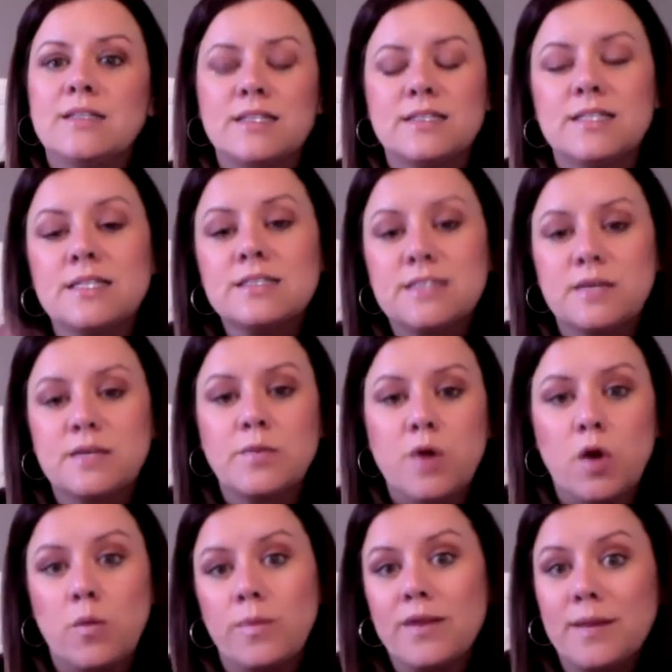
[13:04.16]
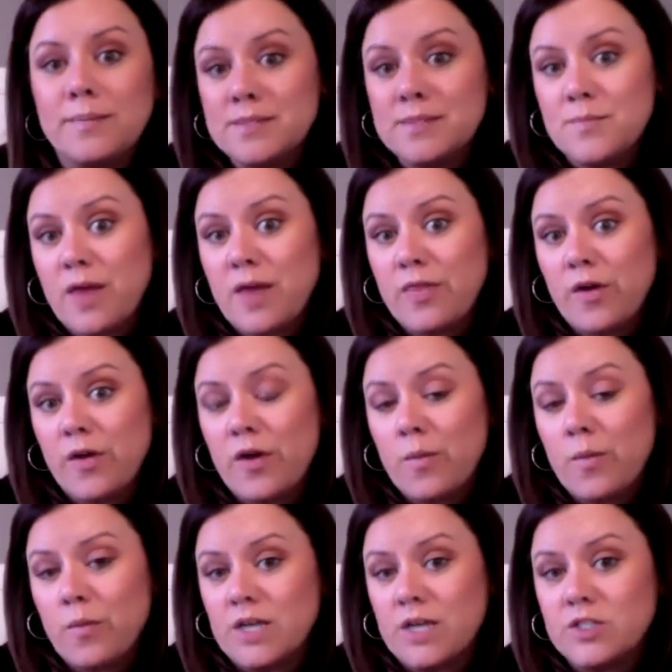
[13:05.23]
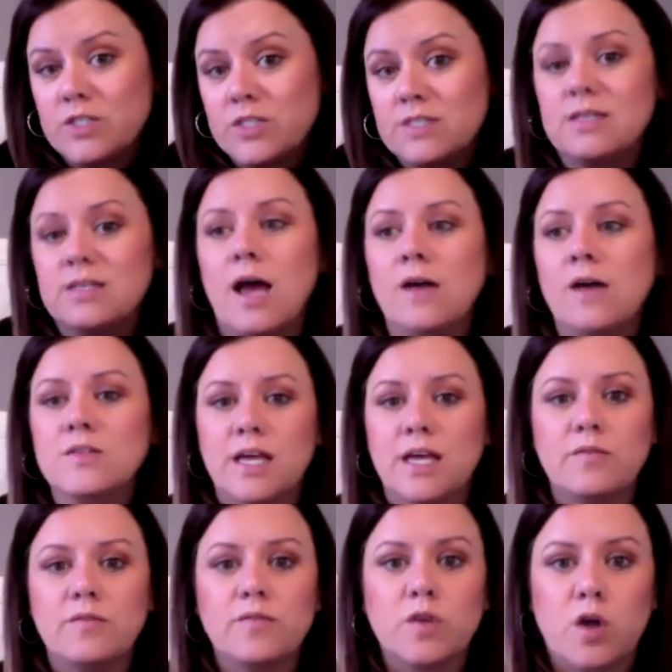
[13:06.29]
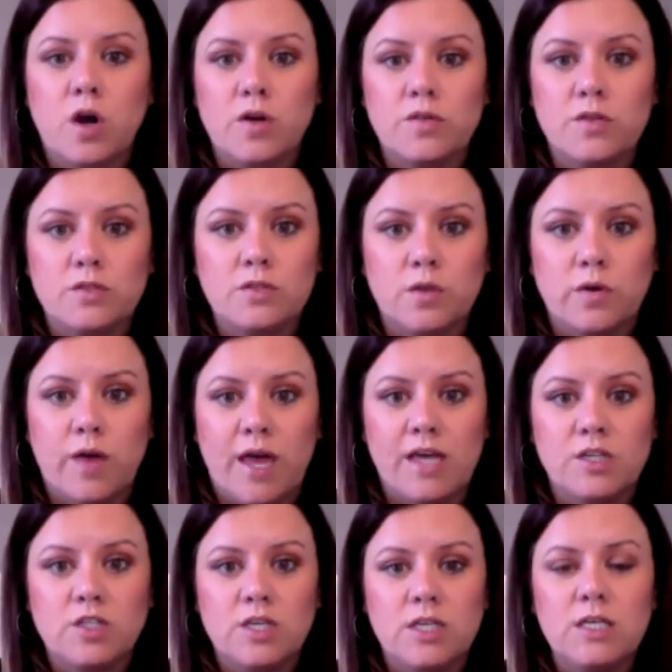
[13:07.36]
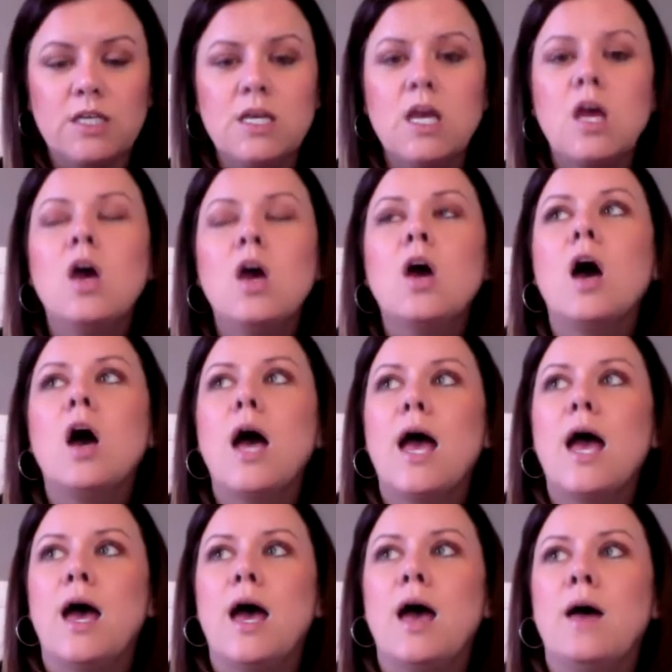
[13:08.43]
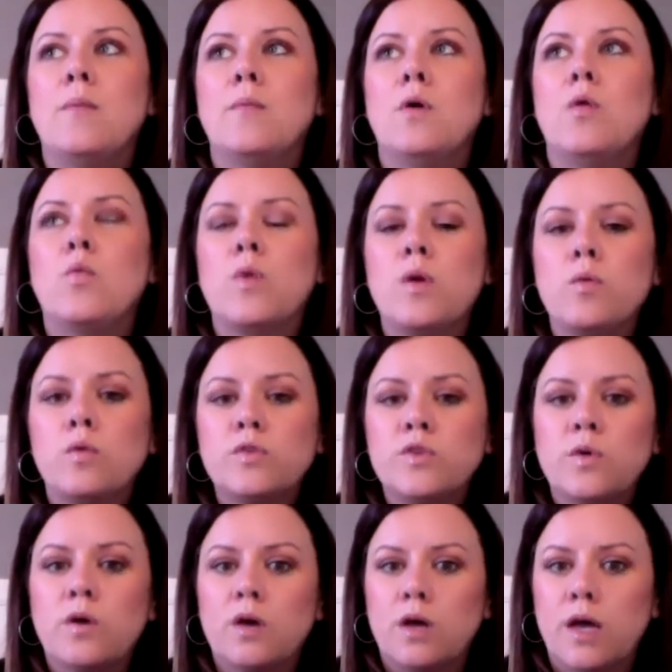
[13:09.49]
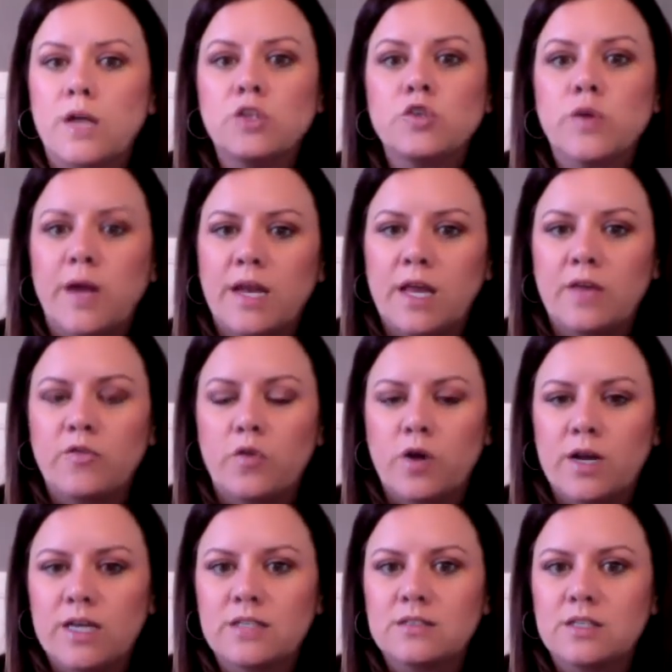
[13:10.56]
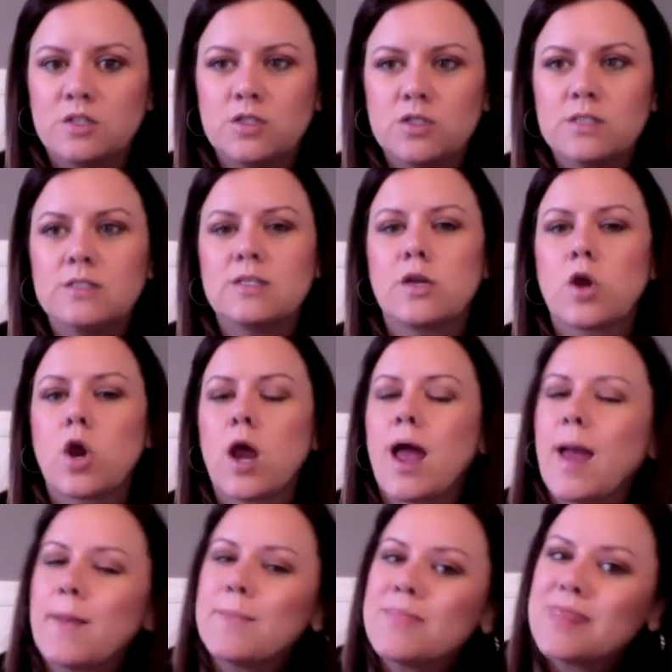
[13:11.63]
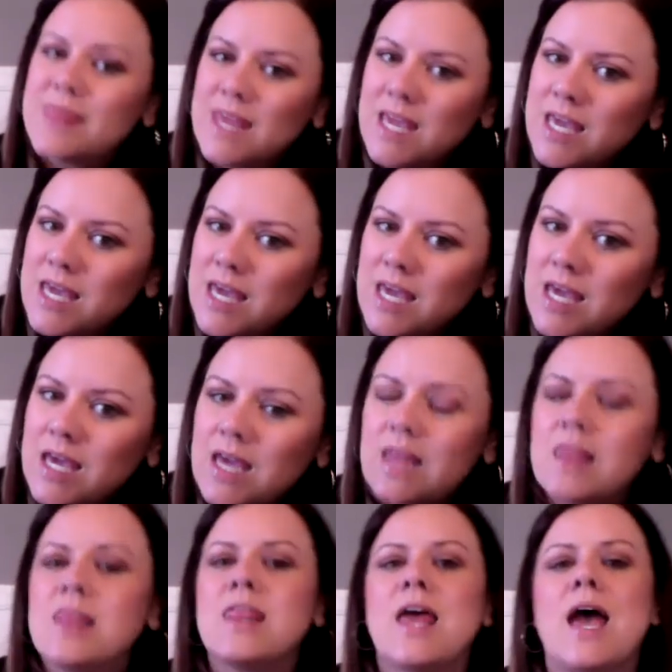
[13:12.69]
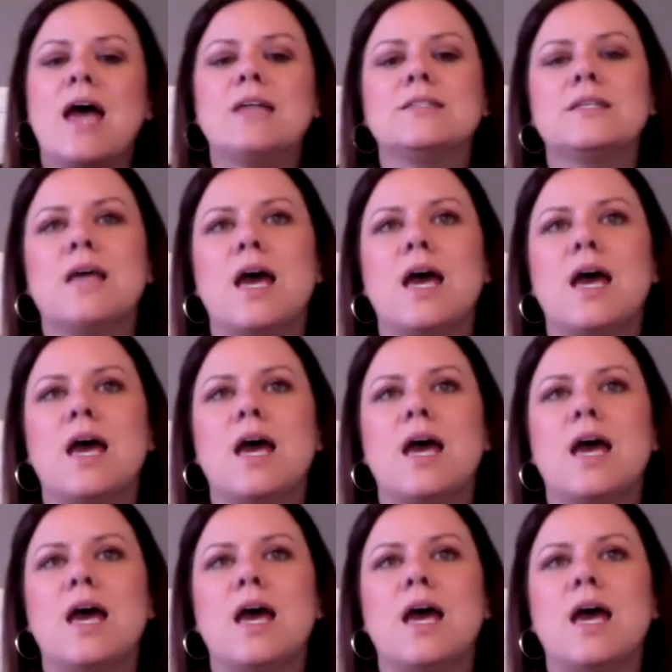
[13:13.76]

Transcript: let's say we open up some other branches outside of the Carthage location, we will do a training for an extension center. I'm thinking that